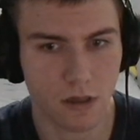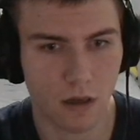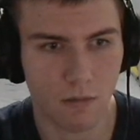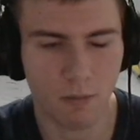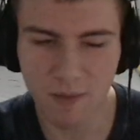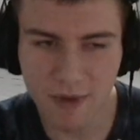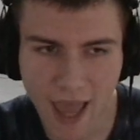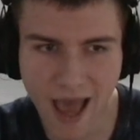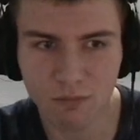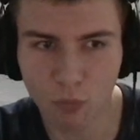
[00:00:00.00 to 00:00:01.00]
maybe
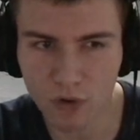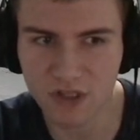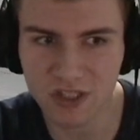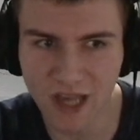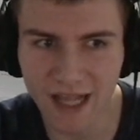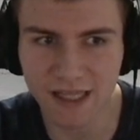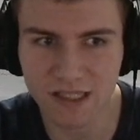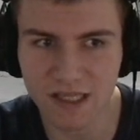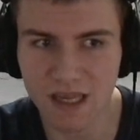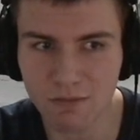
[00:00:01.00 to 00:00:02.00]
add more silence
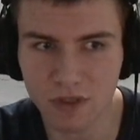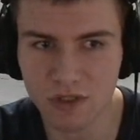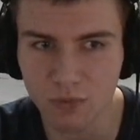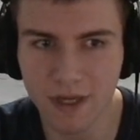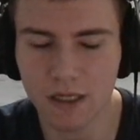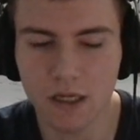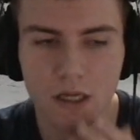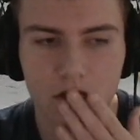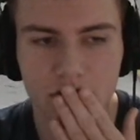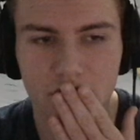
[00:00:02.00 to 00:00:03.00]
in between
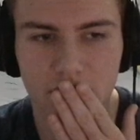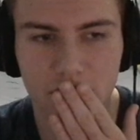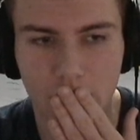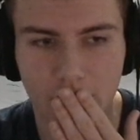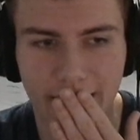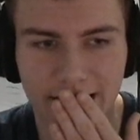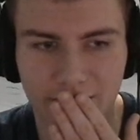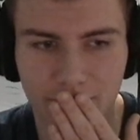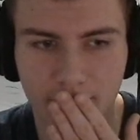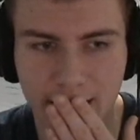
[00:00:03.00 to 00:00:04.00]
so I
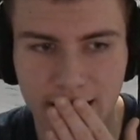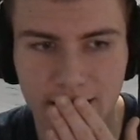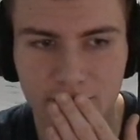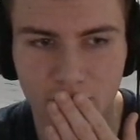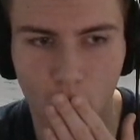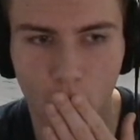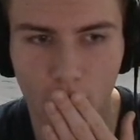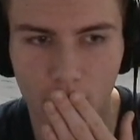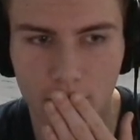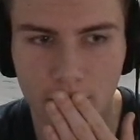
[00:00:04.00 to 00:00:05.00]
can make it more
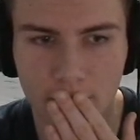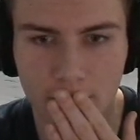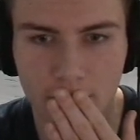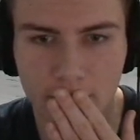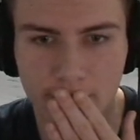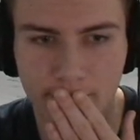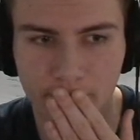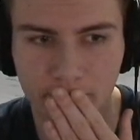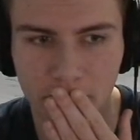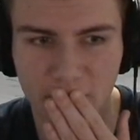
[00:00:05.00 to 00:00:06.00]

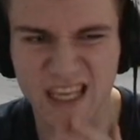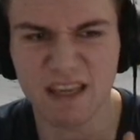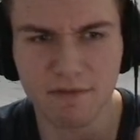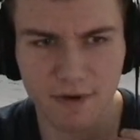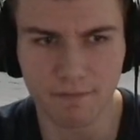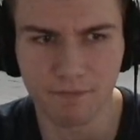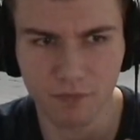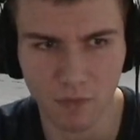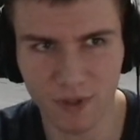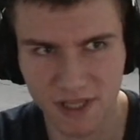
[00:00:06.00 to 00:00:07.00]
even
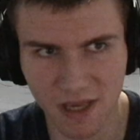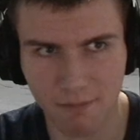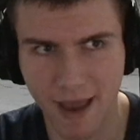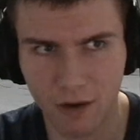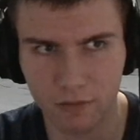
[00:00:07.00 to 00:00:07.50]
with the amount.